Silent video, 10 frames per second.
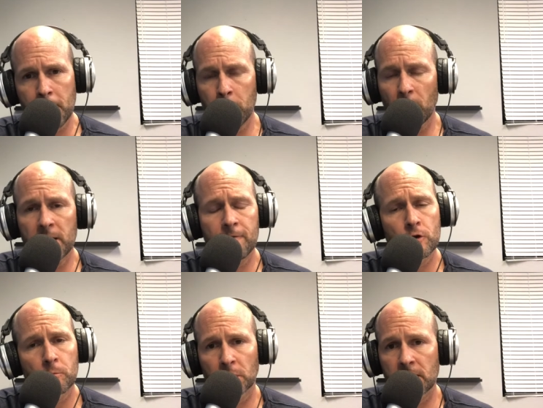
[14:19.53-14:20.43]
But if
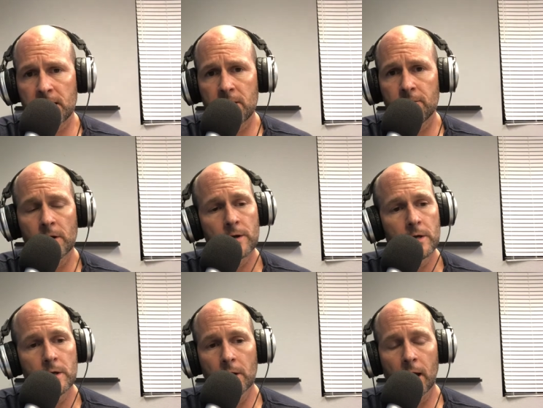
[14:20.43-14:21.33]
you believe
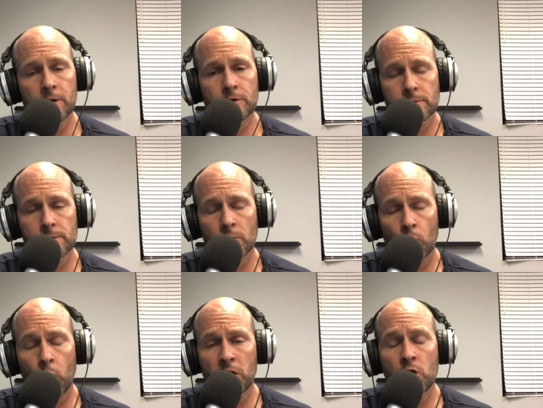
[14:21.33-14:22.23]
and
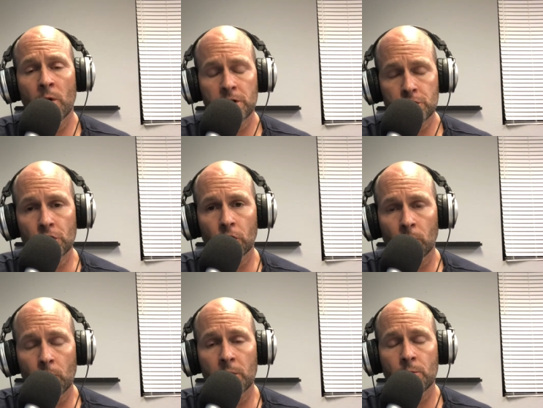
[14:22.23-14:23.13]
what you want to do
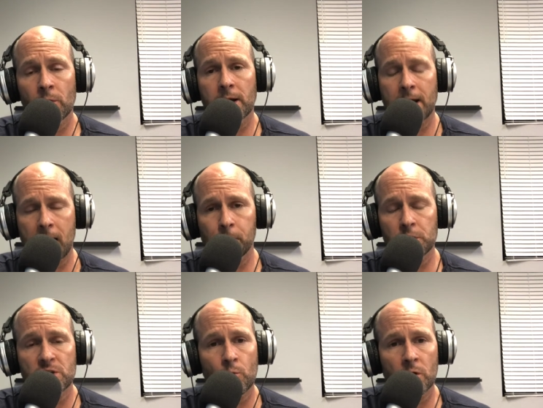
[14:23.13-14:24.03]
and what you want to
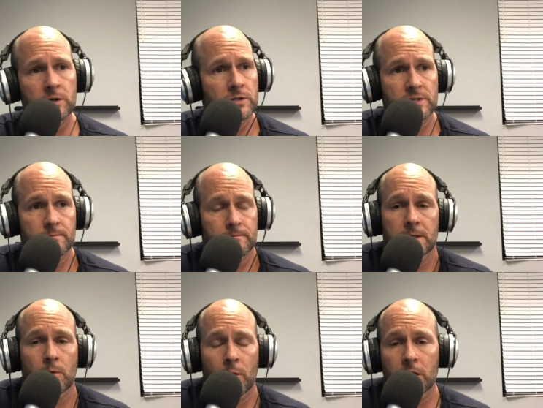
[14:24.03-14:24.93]
accomplish and what you just
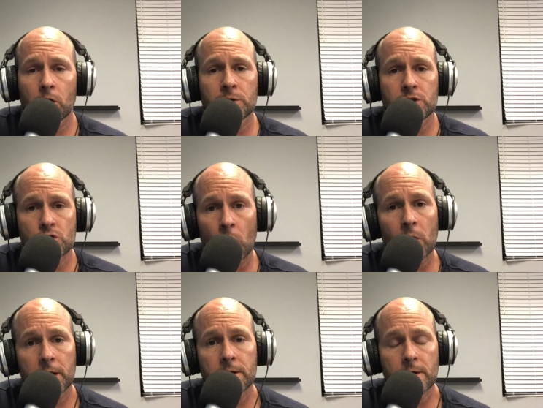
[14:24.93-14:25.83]
want to go
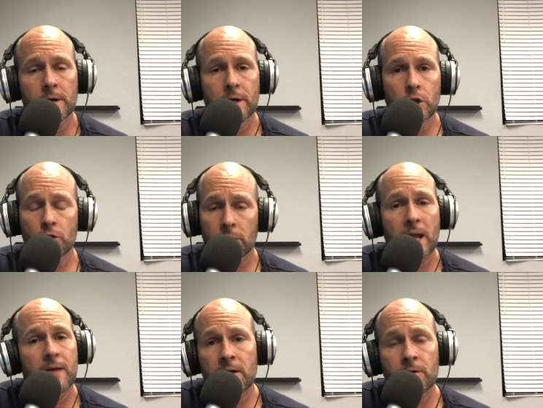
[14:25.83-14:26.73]
enjoy, you're going
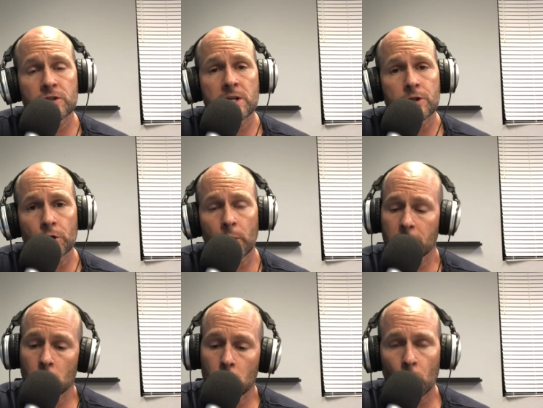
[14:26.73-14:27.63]
to have energy to do
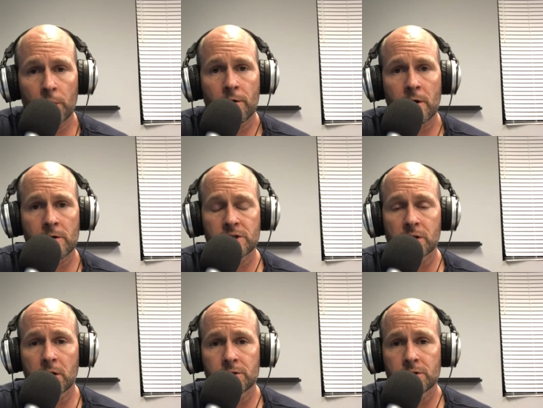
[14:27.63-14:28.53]
it. Go where your energy
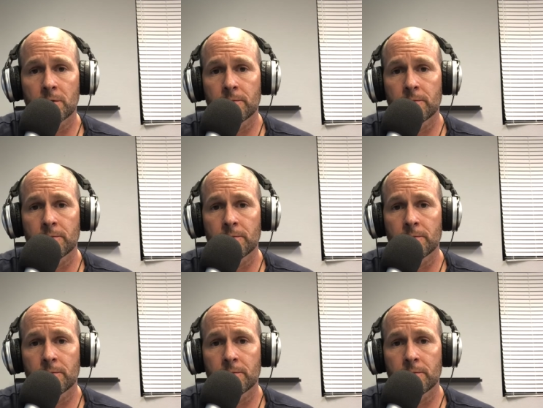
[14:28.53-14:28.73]
leads you.